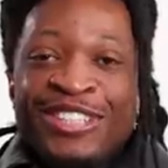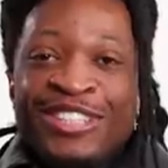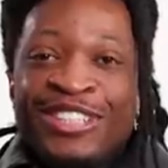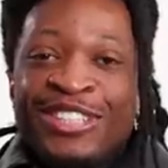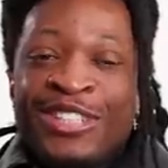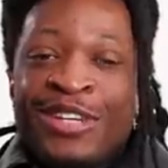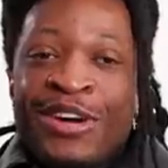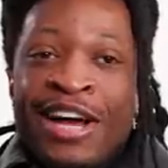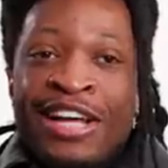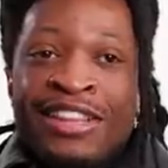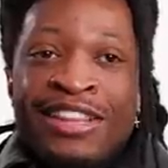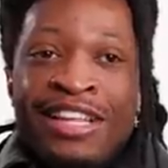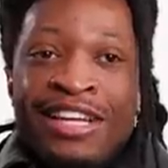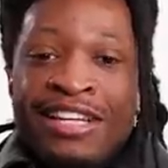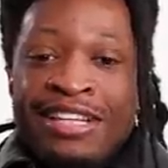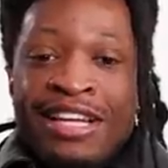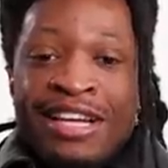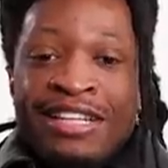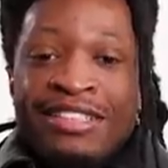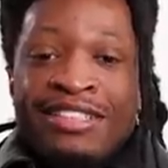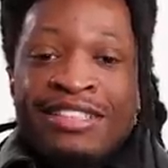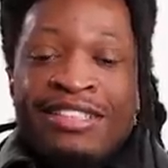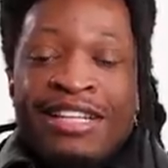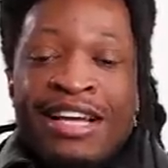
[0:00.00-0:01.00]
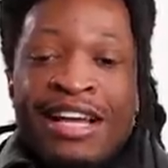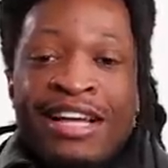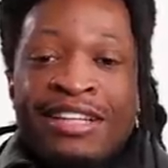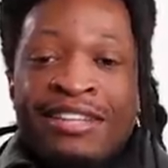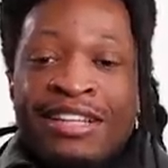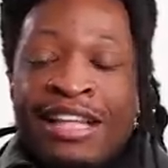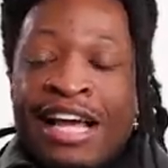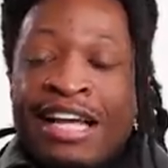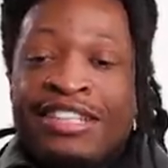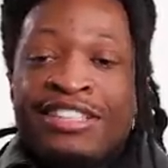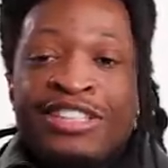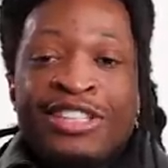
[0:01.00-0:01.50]
So I think that's
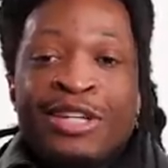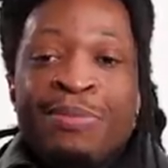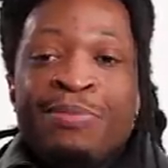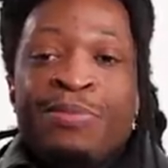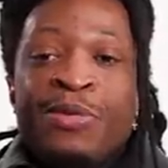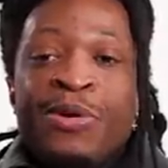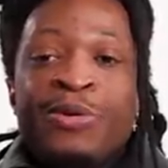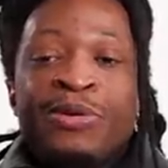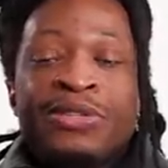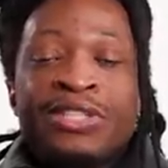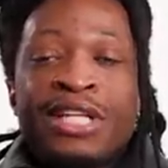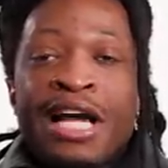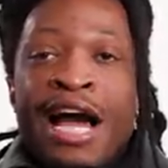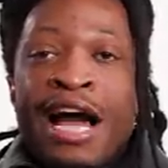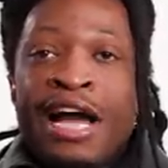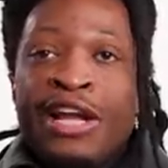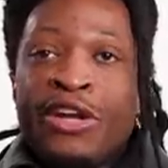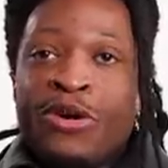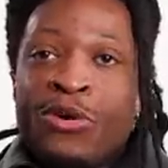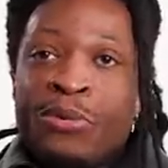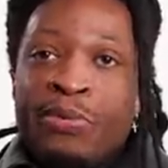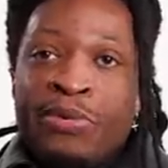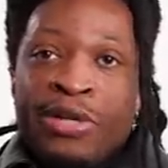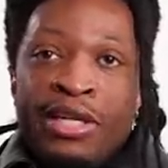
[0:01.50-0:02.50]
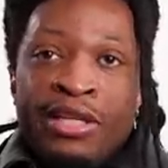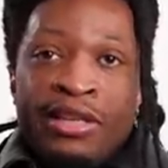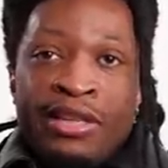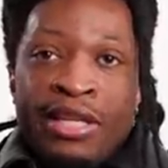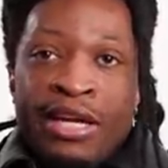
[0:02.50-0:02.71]
the most eye-opening